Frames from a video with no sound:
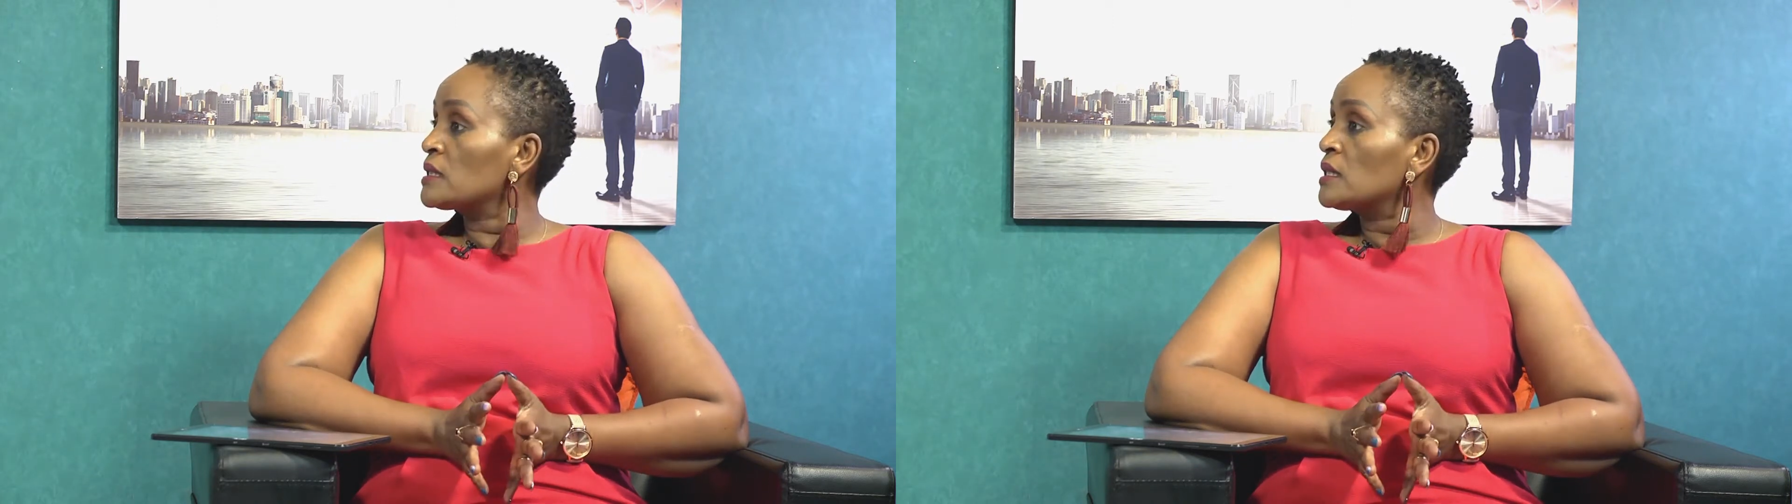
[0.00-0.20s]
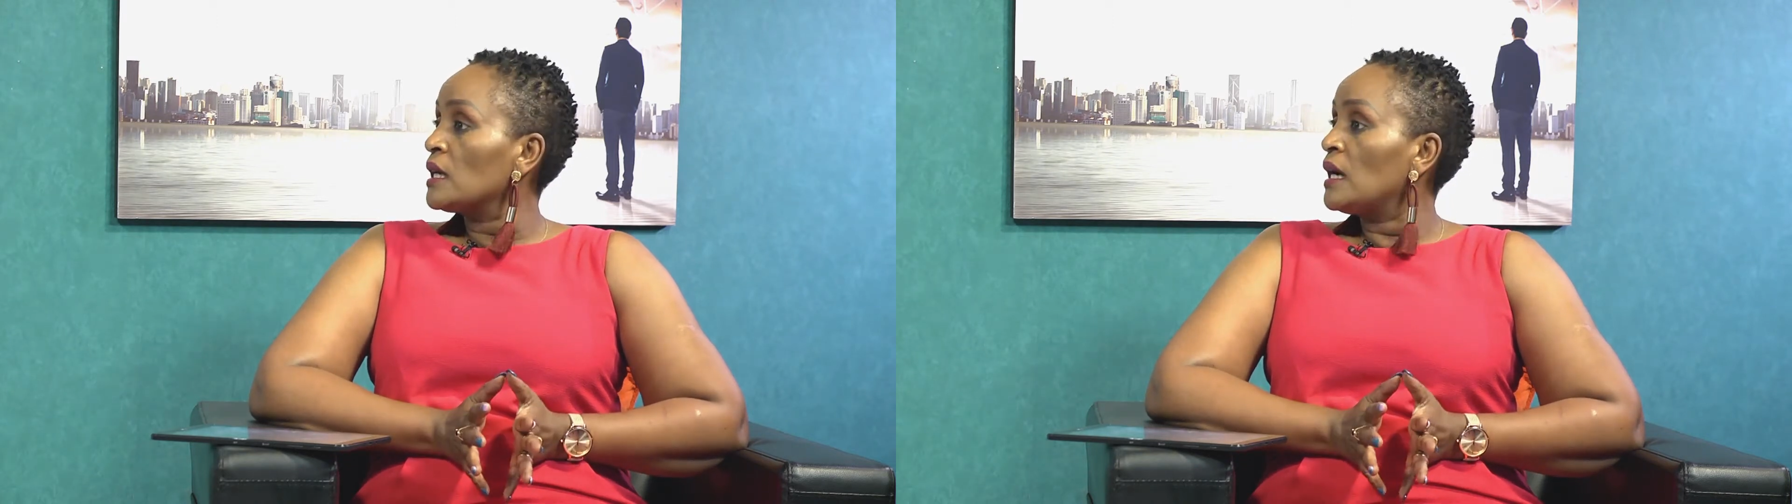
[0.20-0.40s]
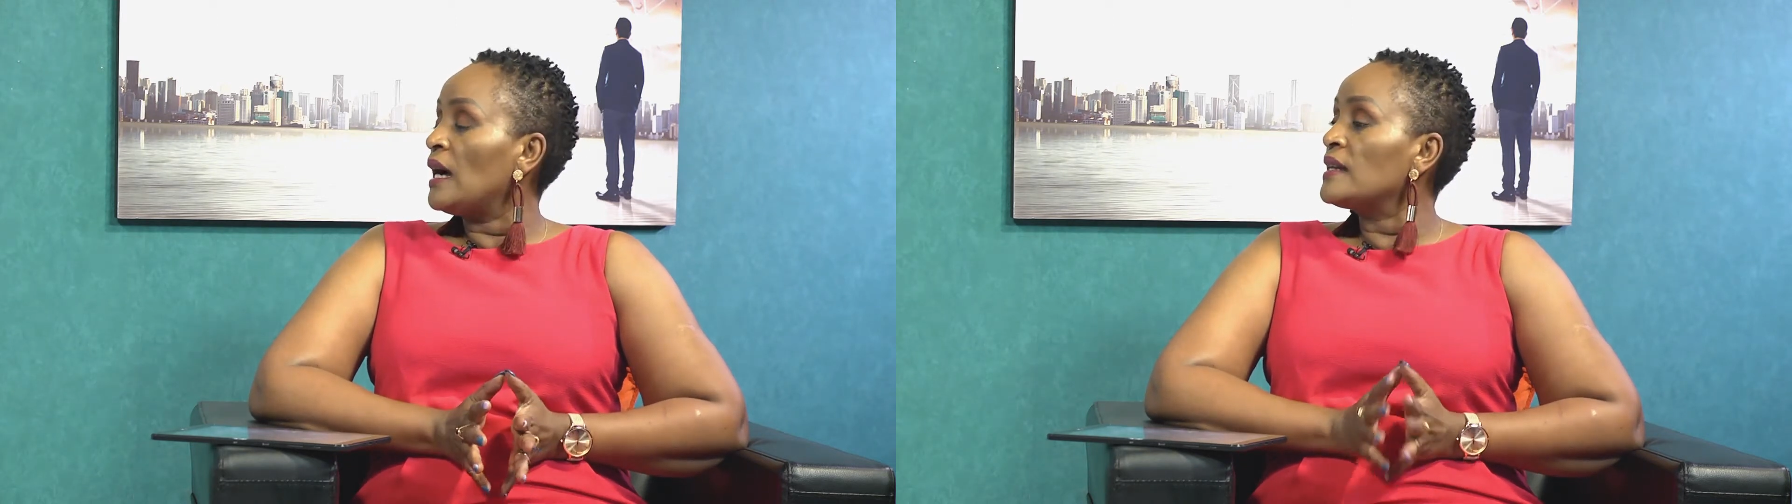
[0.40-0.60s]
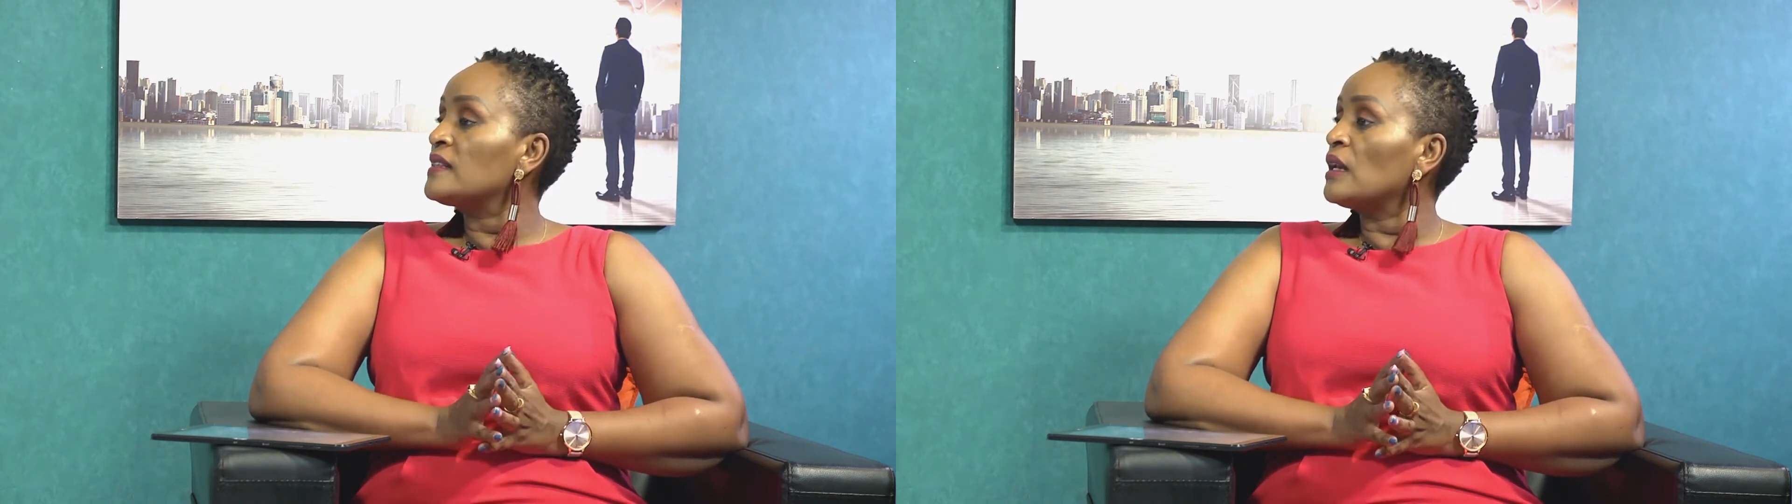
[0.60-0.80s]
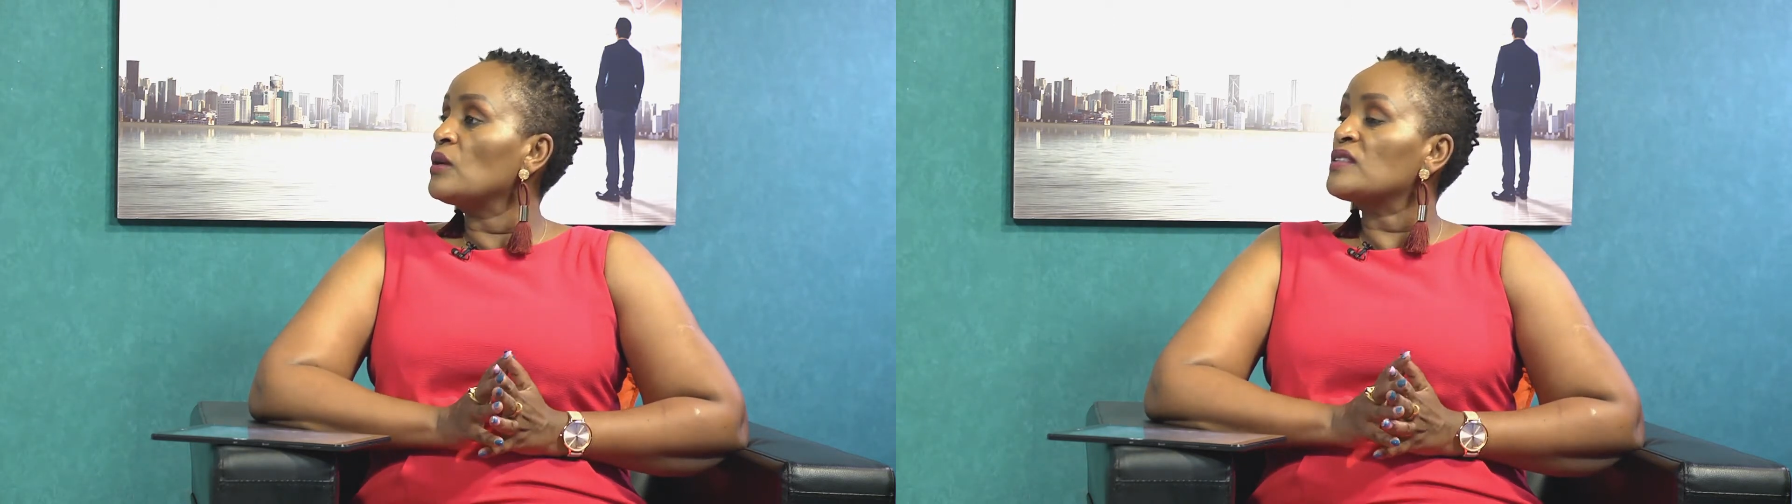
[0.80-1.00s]
and
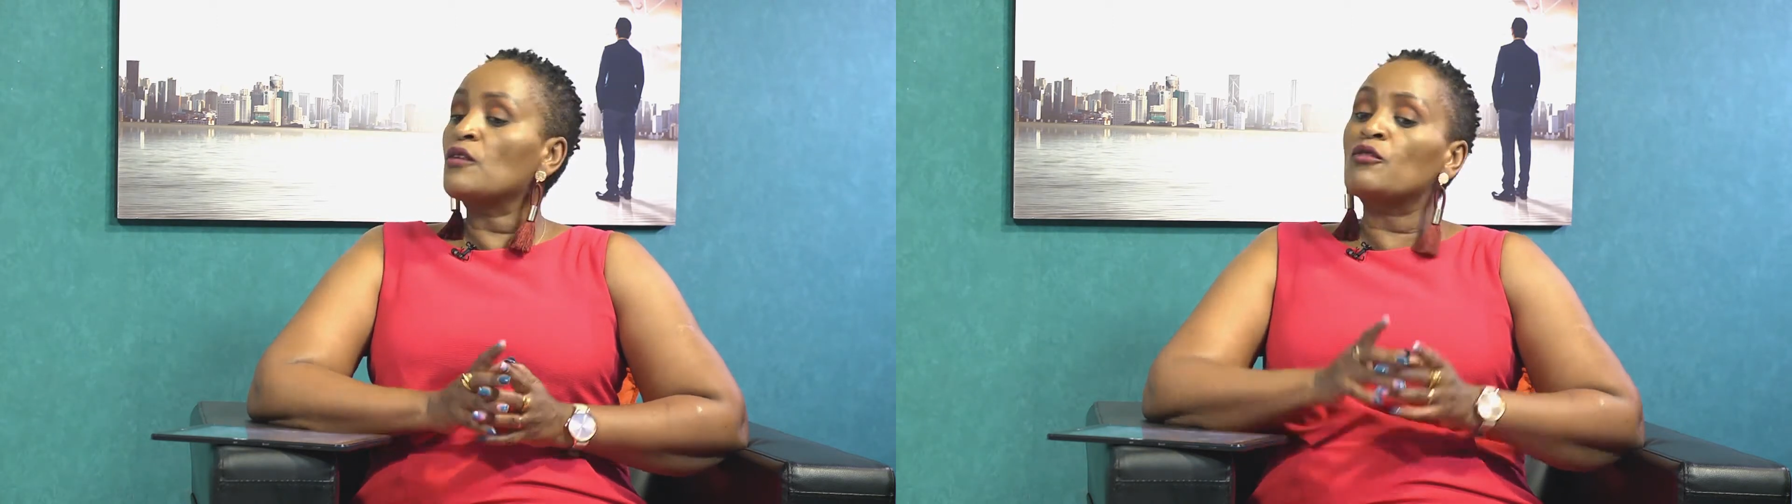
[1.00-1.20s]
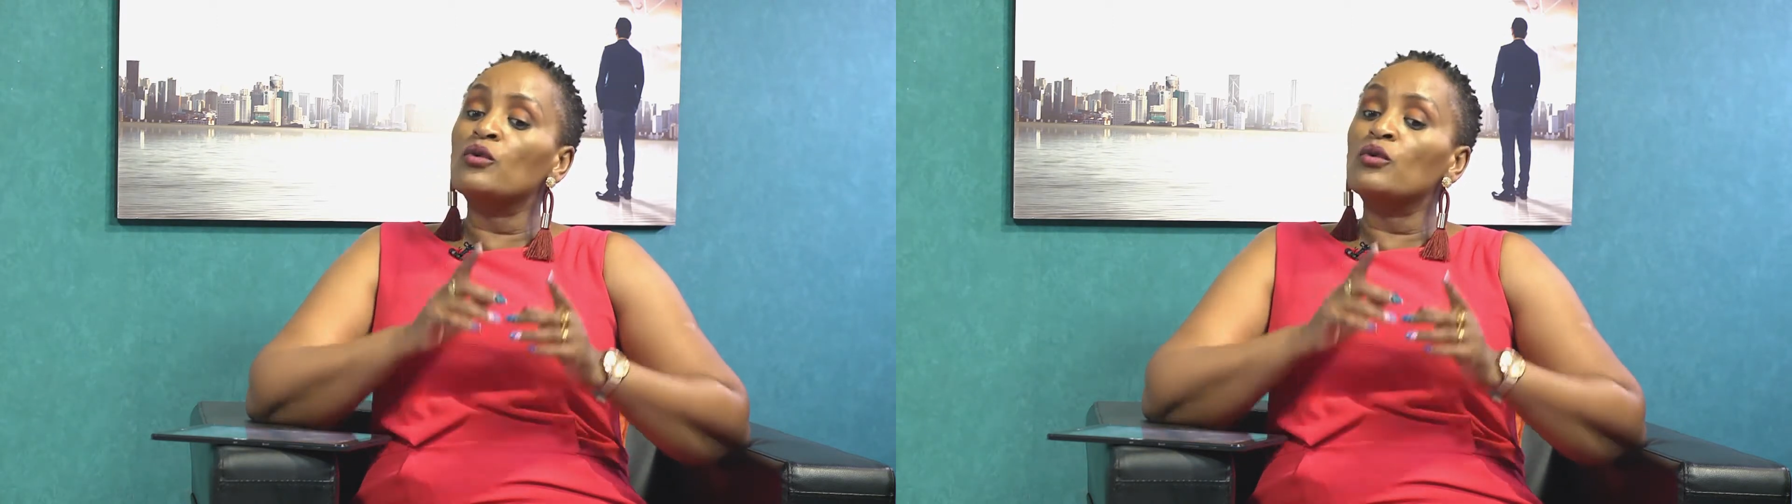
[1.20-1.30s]
tell yourself,